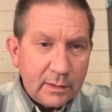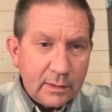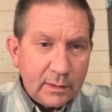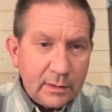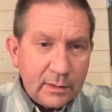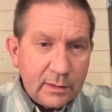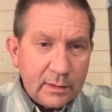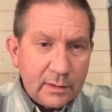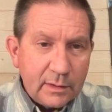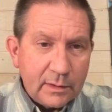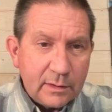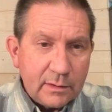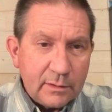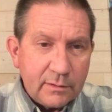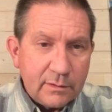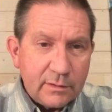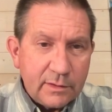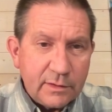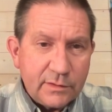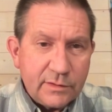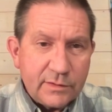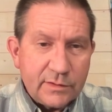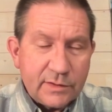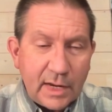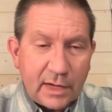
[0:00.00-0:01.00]
In
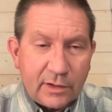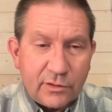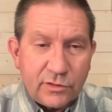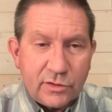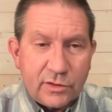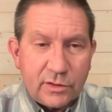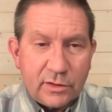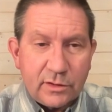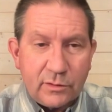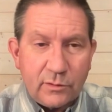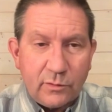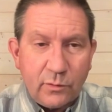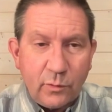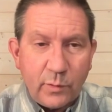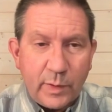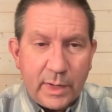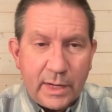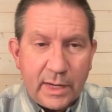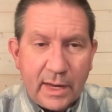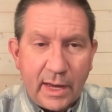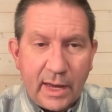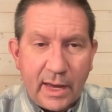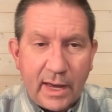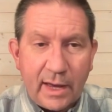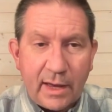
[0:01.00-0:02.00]
this section,
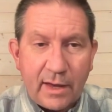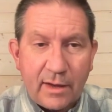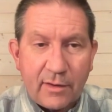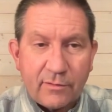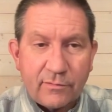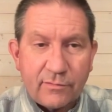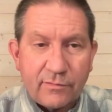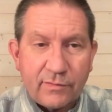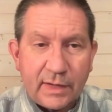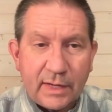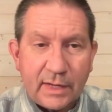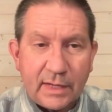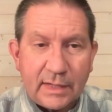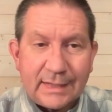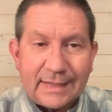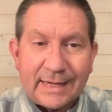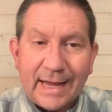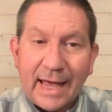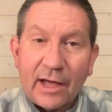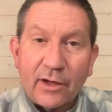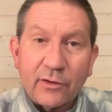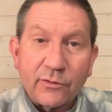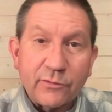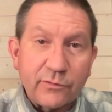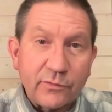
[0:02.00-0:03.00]
we have a
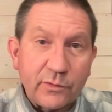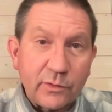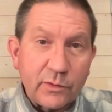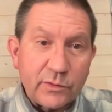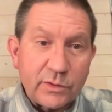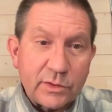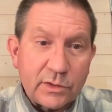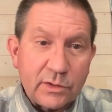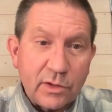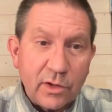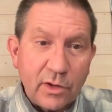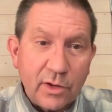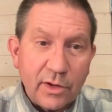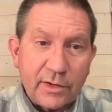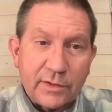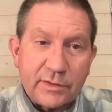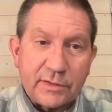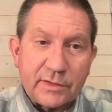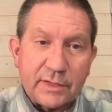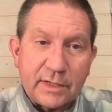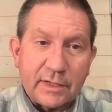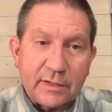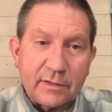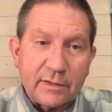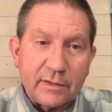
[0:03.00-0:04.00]
noun first
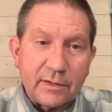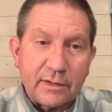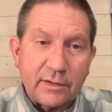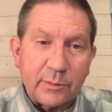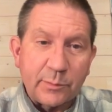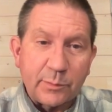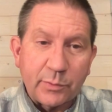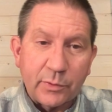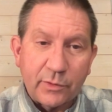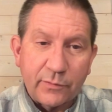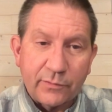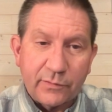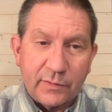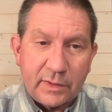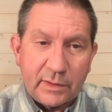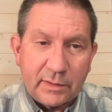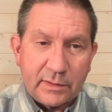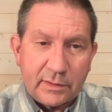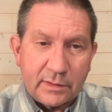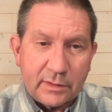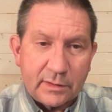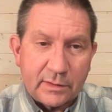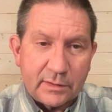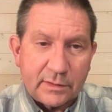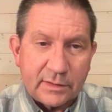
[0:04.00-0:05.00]
clause and then a
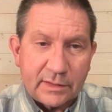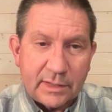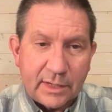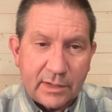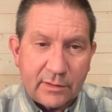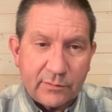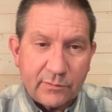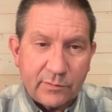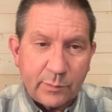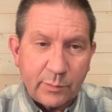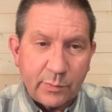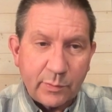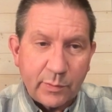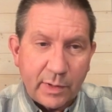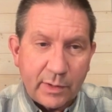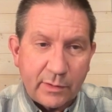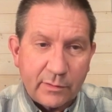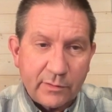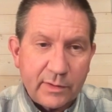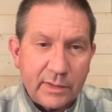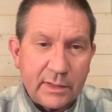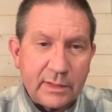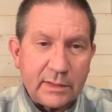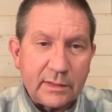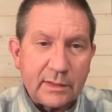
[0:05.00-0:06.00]
perfect instead of a
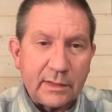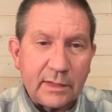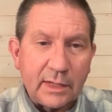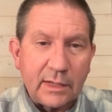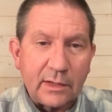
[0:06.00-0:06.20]
preterite,